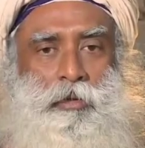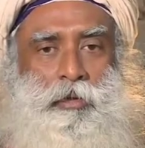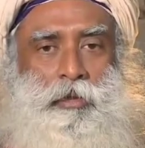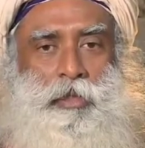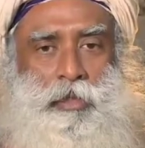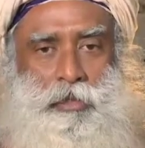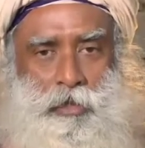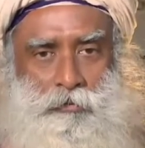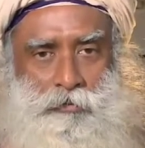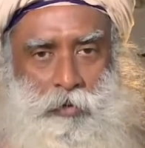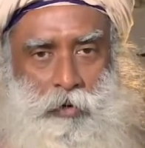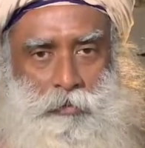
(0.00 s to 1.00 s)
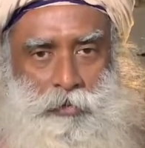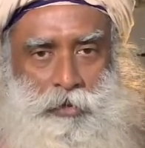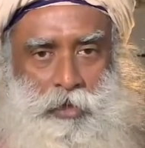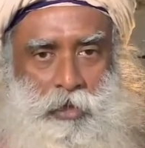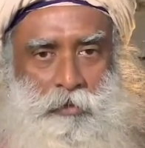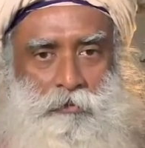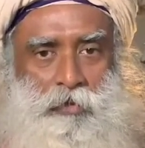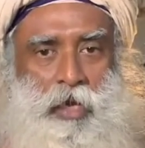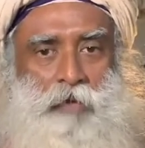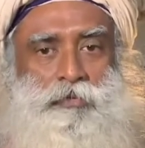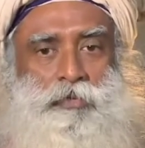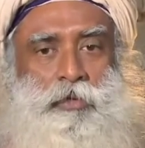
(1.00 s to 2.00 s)
these are forms we
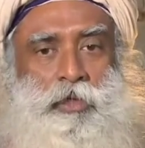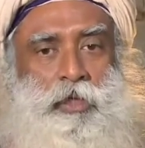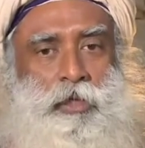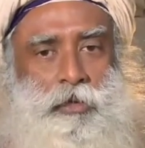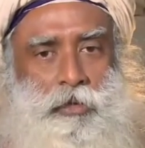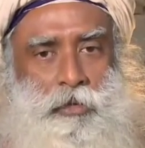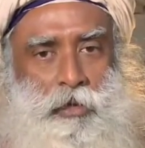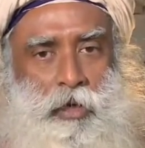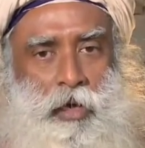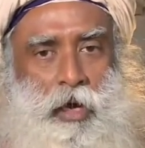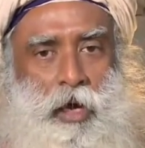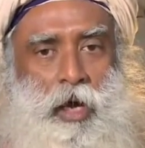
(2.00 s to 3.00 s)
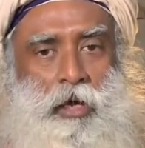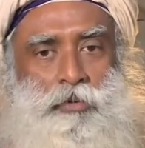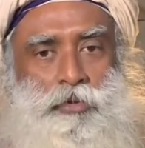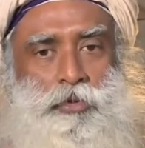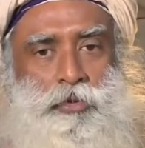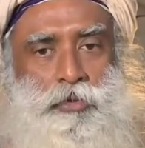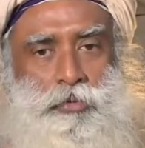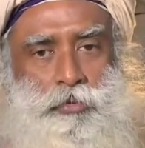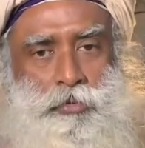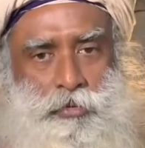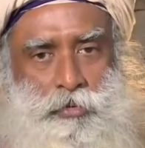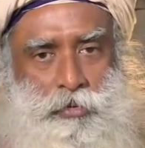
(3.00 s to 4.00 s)
have to learn how to
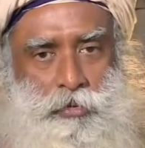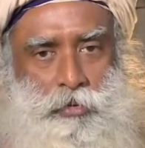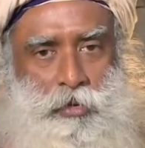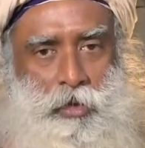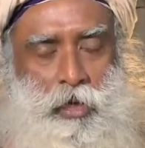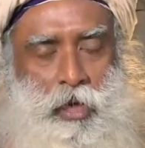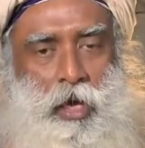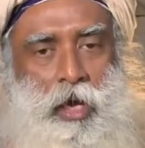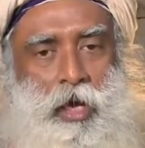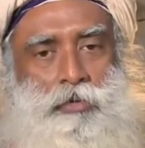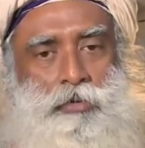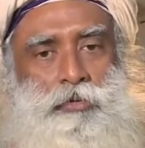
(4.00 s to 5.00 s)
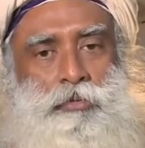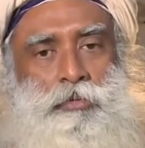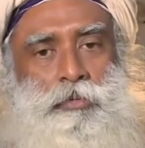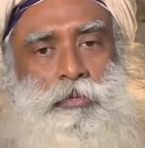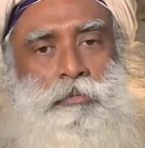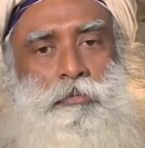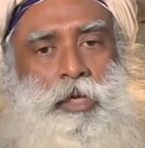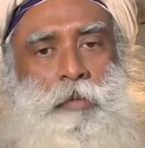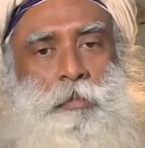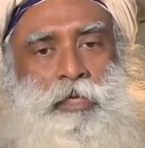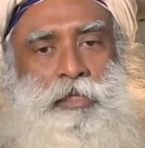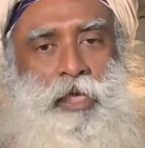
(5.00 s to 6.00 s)
use, how to
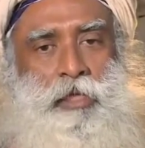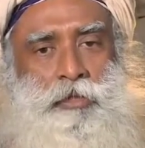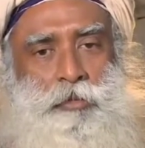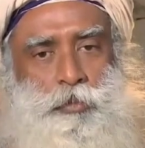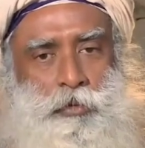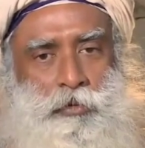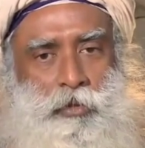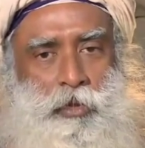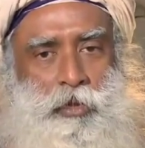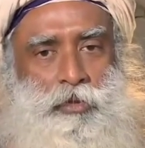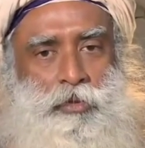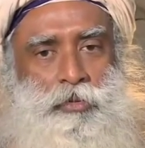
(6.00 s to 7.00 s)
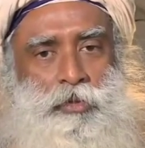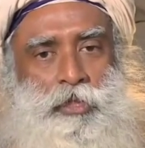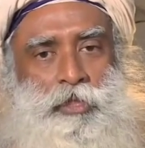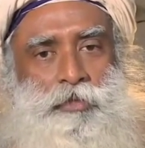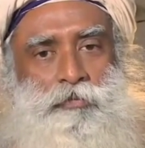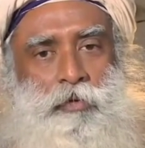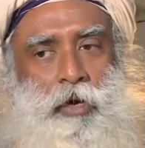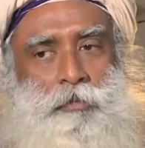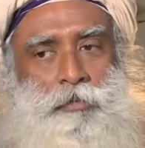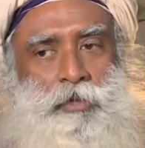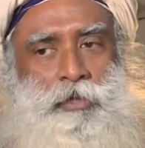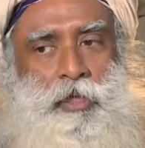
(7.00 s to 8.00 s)
become accessible to these
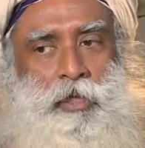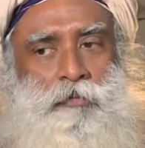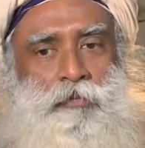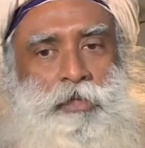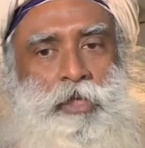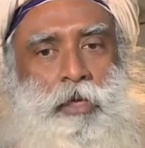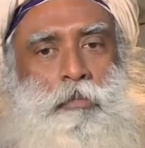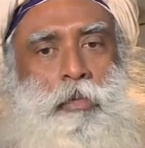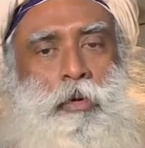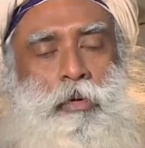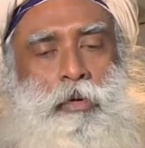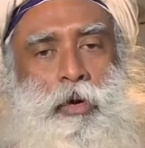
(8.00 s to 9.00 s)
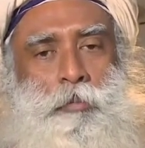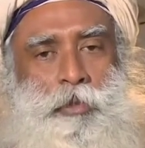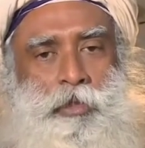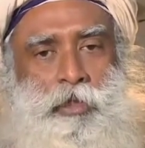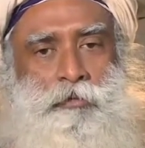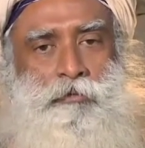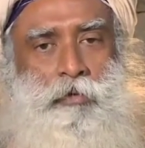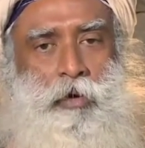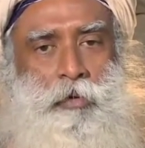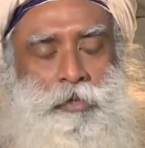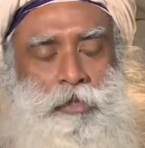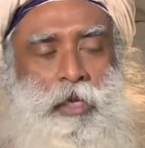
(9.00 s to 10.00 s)
forms which are more competent
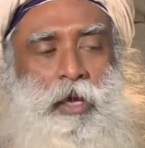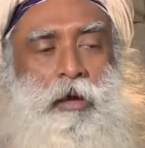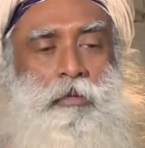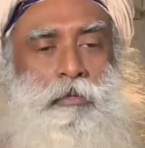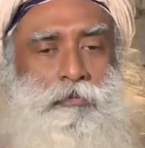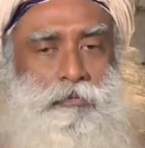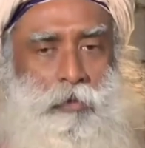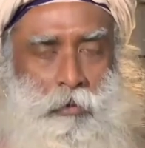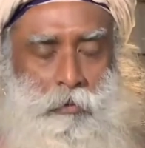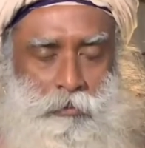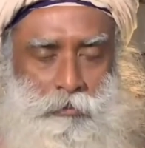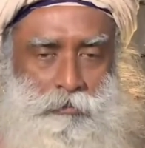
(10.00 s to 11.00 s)
forms than our own form.